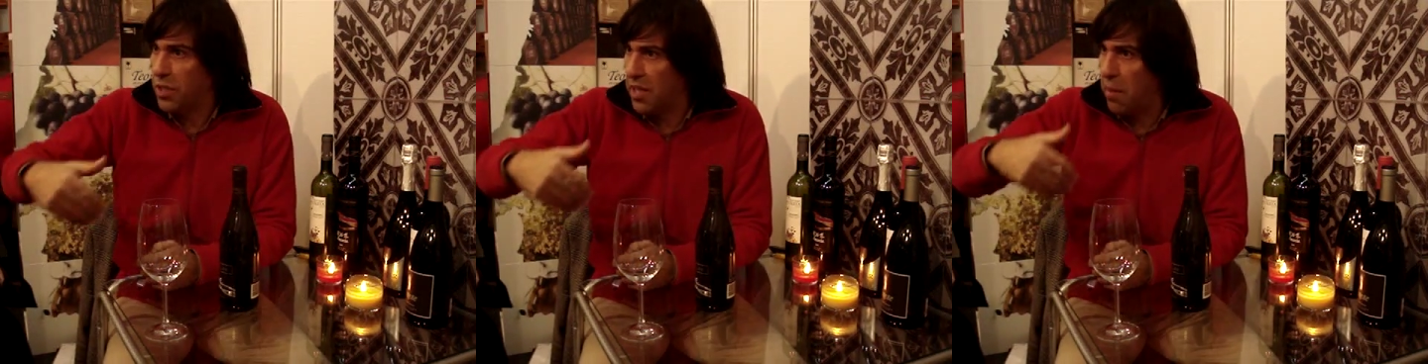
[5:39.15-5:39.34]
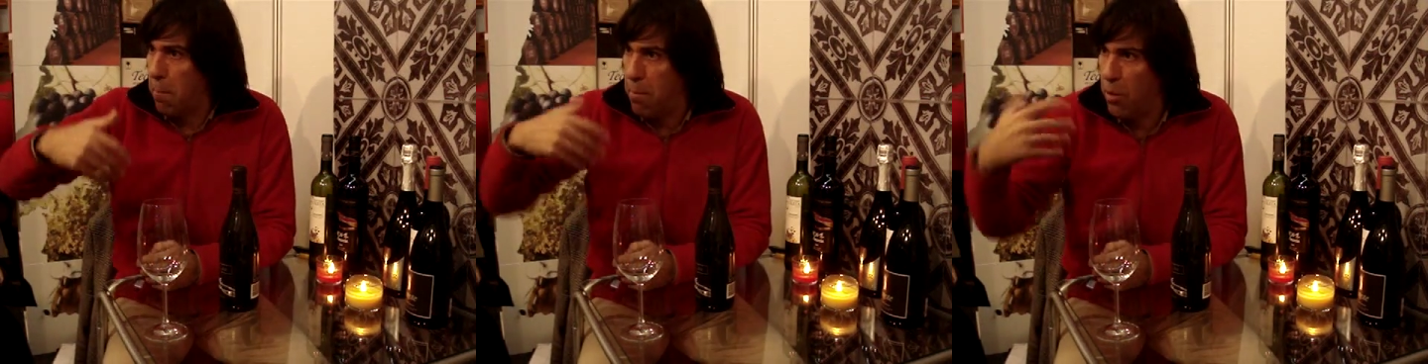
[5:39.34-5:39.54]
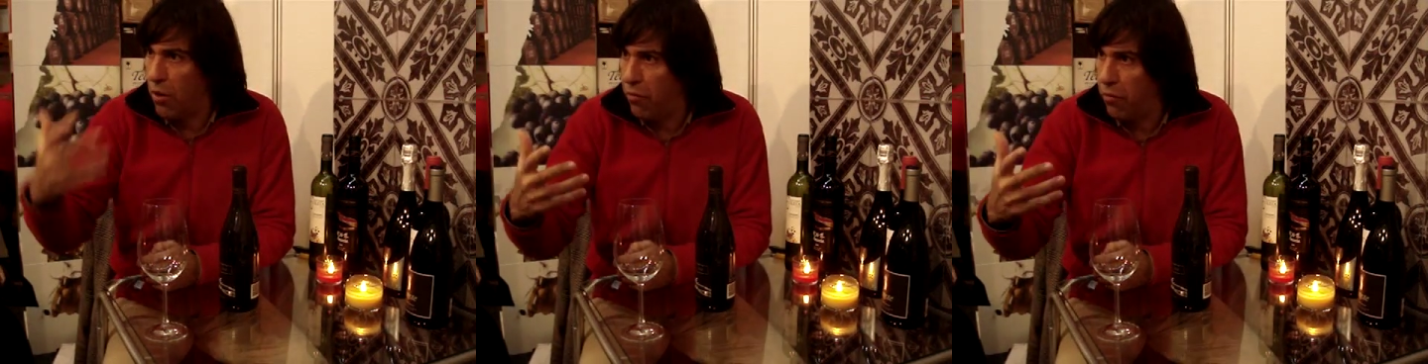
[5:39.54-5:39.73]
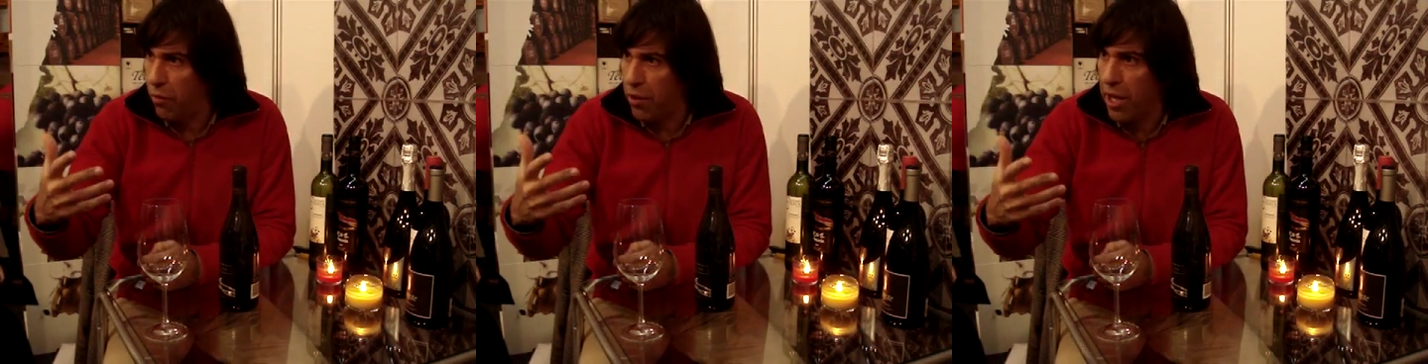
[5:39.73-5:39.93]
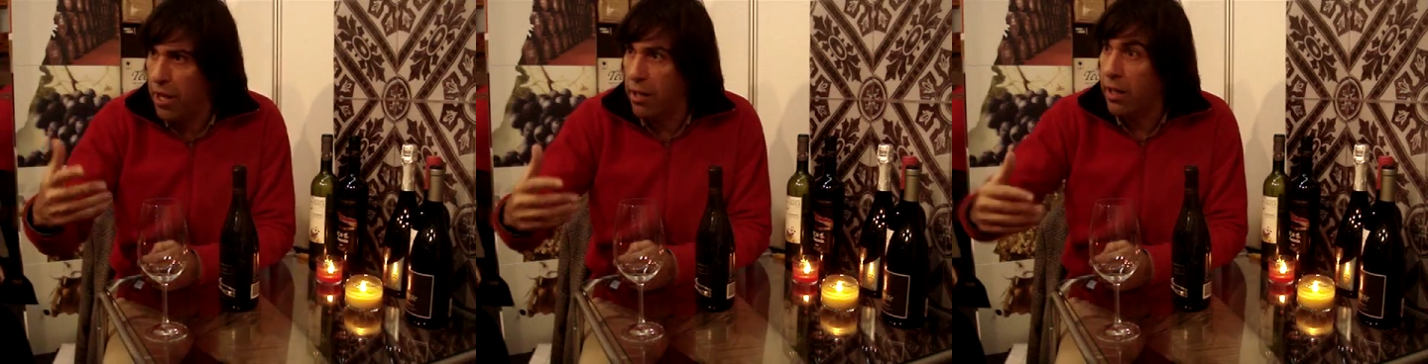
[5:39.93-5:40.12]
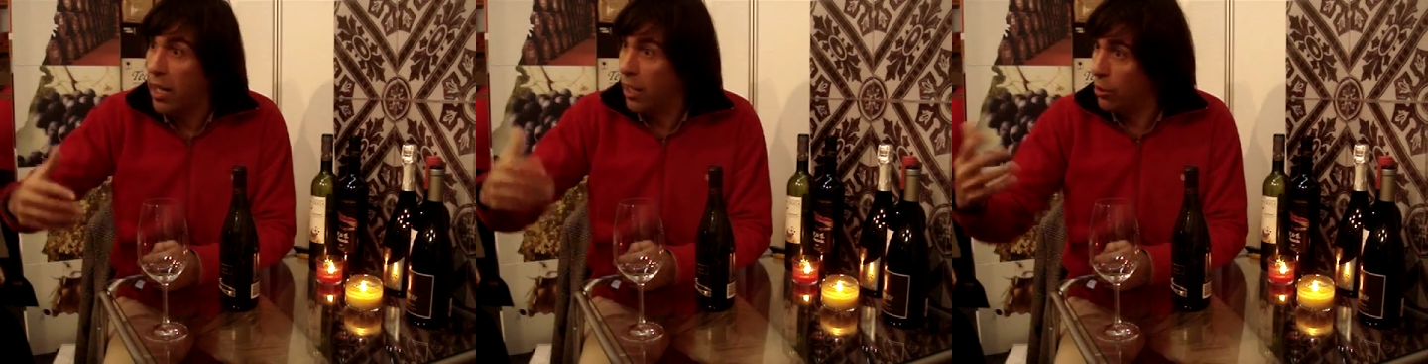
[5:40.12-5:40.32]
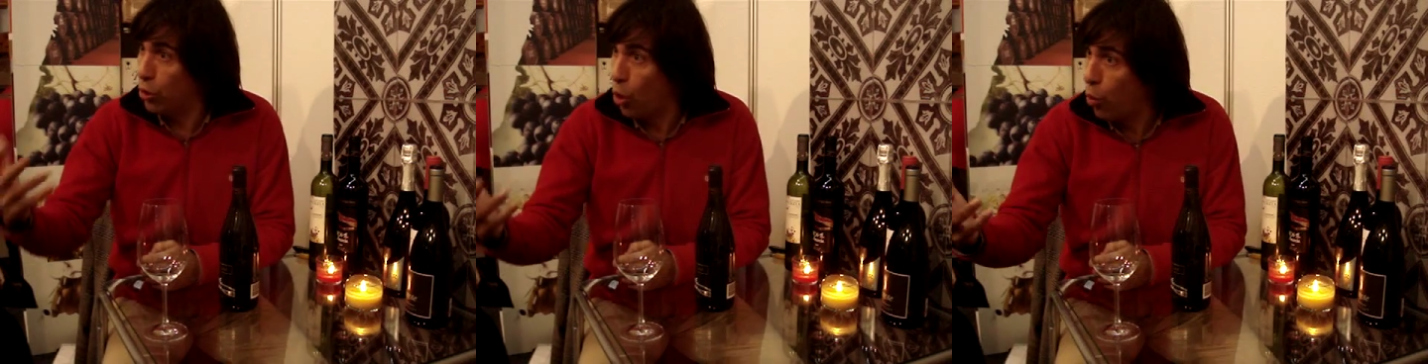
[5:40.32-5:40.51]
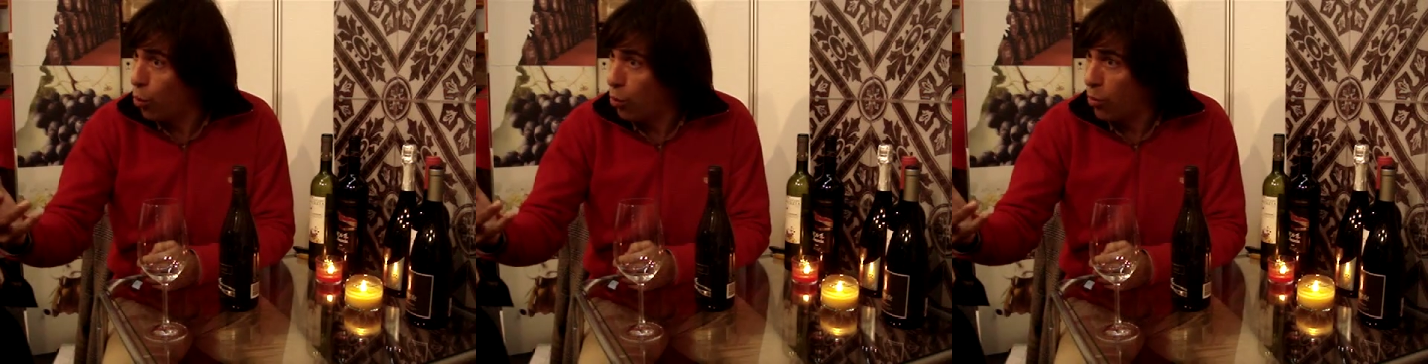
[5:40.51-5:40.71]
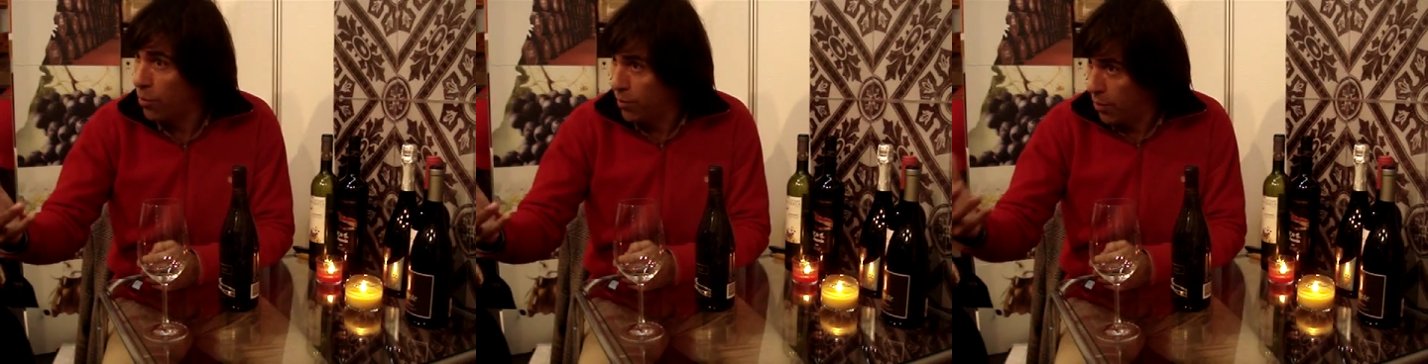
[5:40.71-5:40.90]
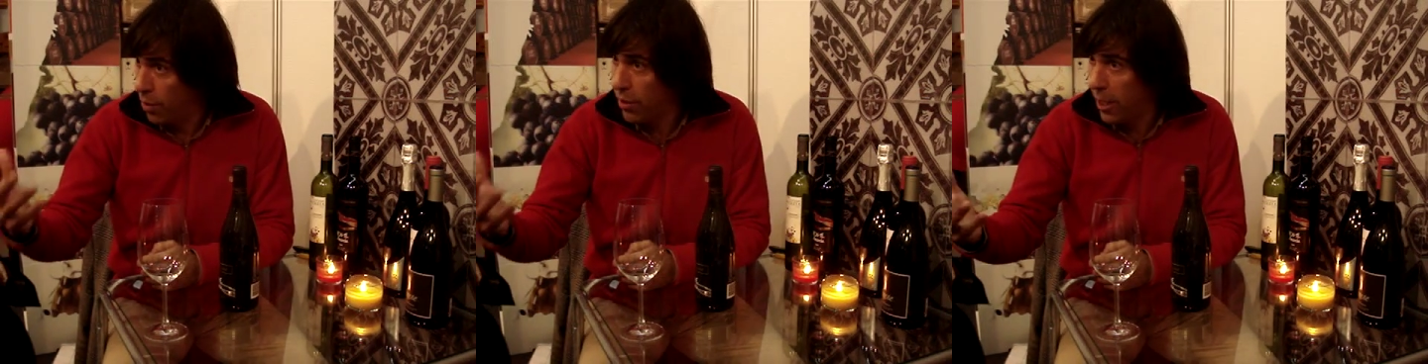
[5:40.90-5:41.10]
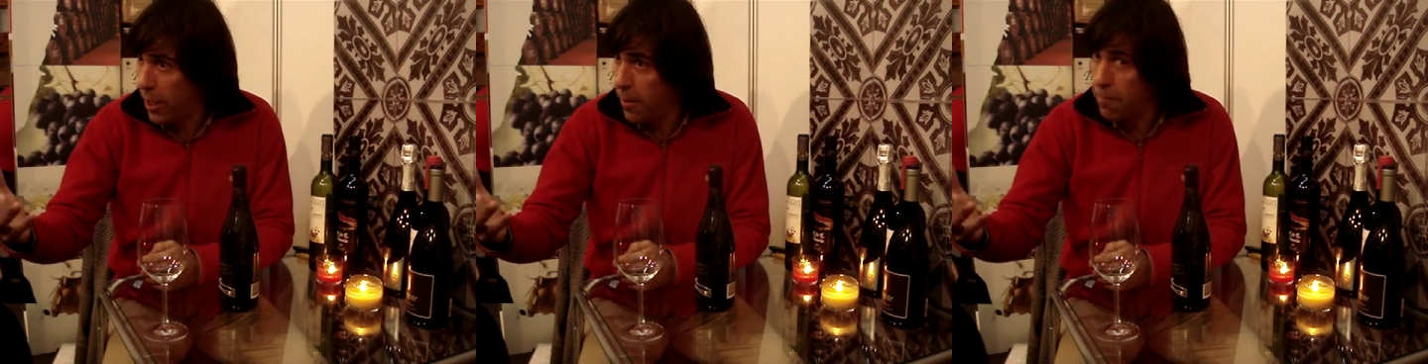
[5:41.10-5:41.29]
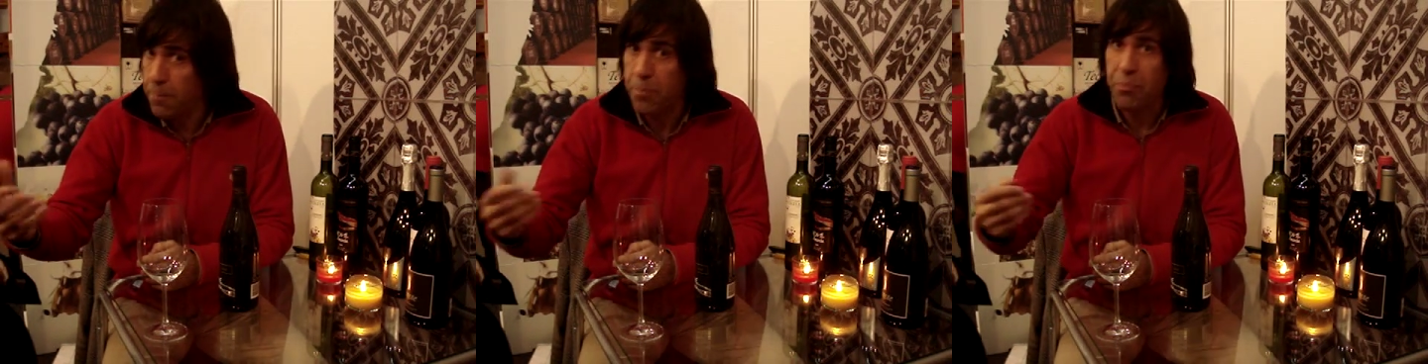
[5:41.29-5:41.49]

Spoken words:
was a beautiful year in Douro, okay?